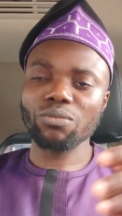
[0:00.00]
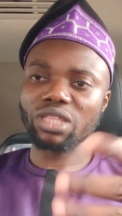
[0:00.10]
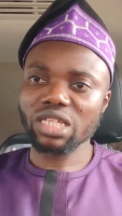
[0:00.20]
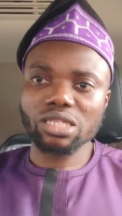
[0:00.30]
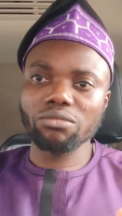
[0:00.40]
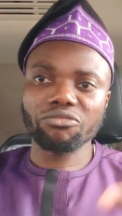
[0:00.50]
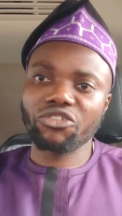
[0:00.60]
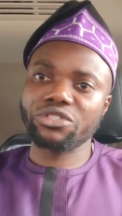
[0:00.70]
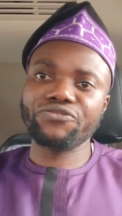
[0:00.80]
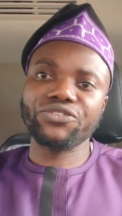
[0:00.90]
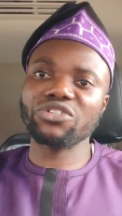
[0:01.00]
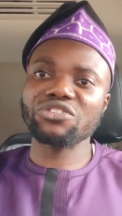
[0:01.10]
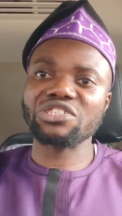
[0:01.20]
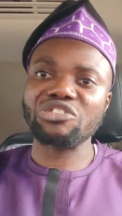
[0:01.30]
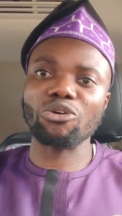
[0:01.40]
maybe 13, 14,
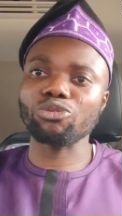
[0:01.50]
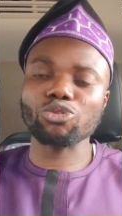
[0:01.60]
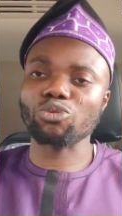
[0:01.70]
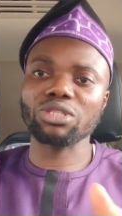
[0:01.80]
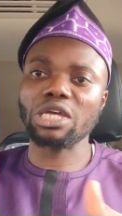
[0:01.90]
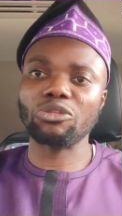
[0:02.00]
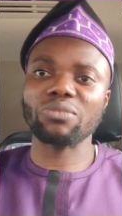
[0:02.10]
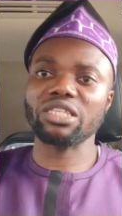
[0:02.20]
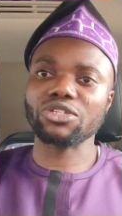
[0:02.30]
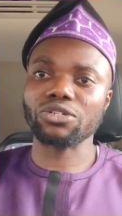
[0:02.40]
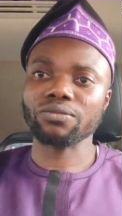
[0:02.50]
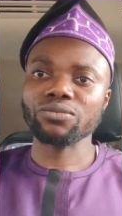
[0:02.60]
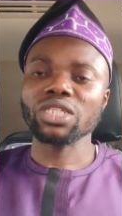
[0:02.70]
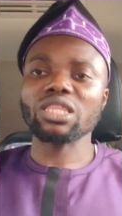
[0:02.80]
15, 16, all those ones, they are normal data.